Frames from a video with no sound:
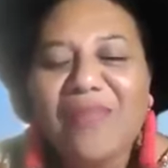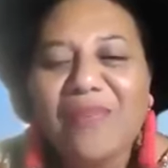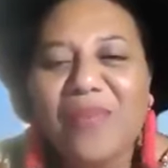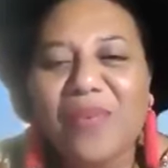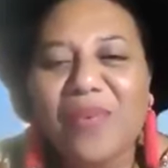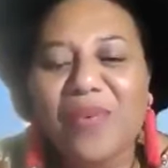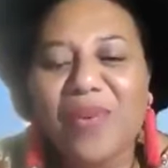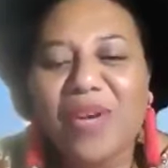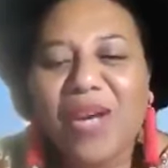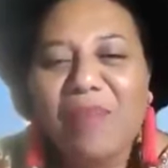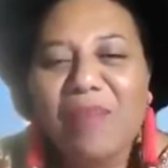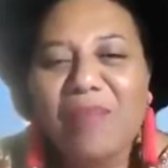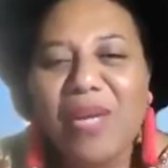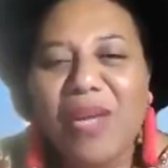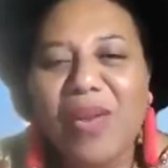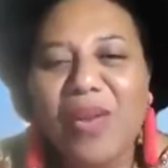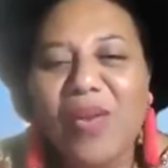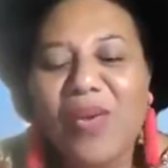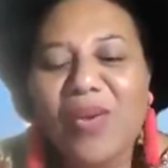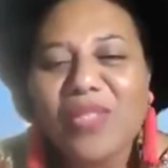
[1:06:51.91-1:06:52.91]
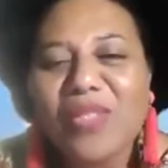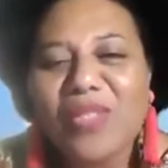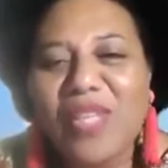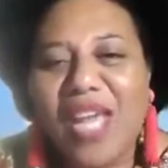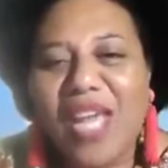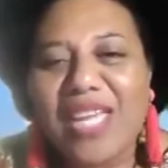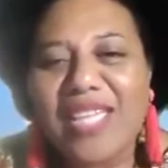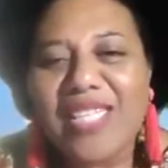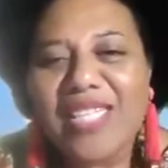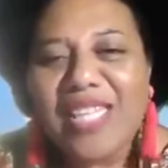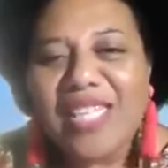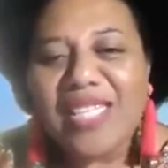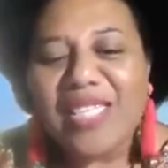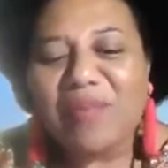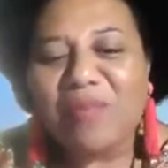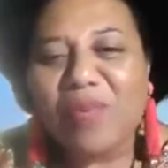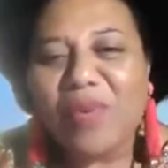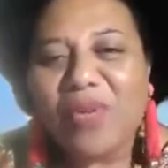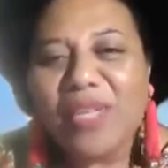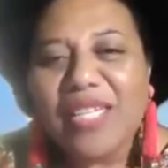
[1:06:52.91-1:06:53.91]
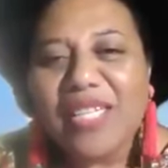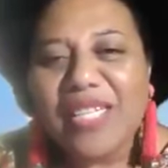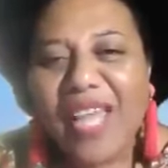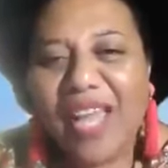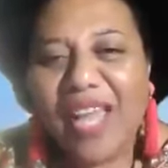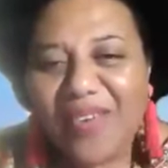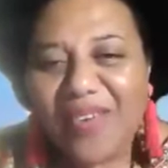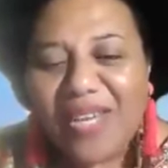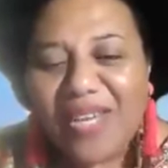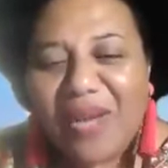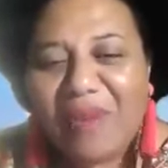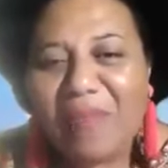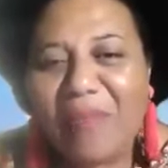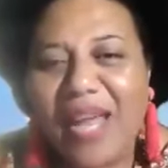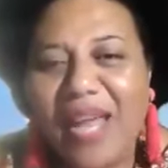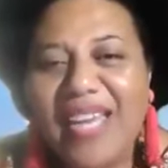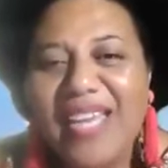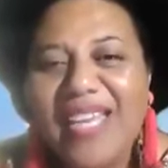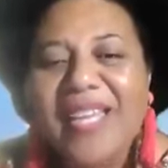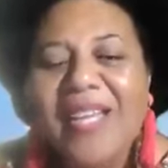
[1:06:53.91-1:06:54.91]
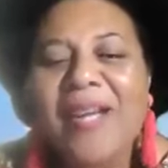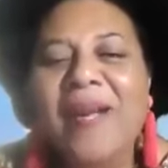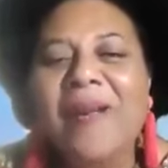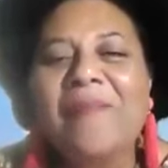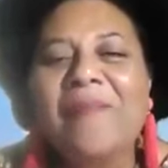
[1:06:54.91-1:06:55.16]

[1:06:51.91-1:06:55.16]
for coming along tonight and supporting Daren Kamali.